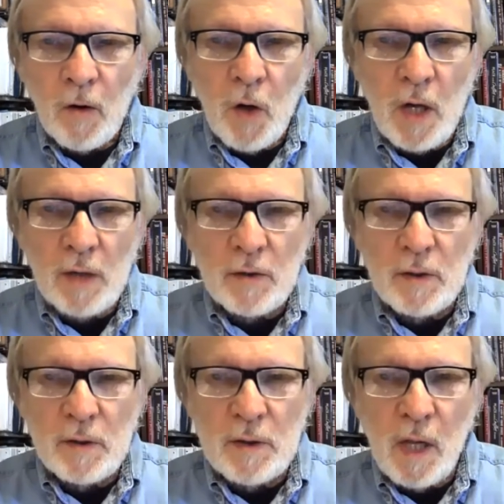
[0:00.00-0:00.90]
gone
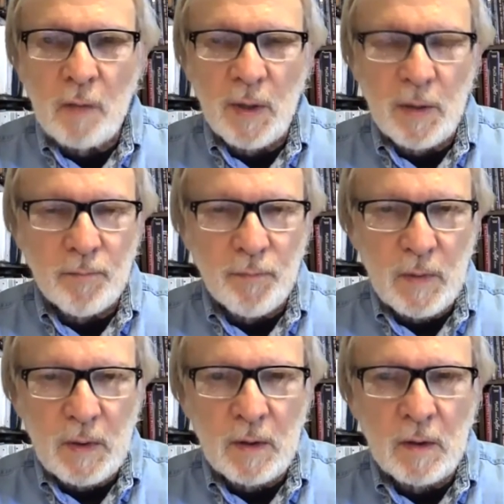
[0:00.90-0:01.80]
to Selma
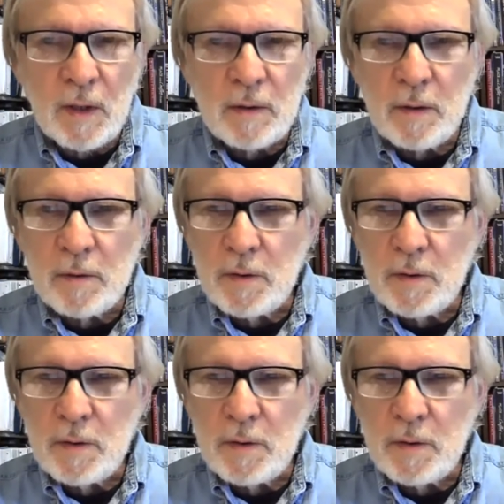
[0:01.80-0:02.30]
in nineteen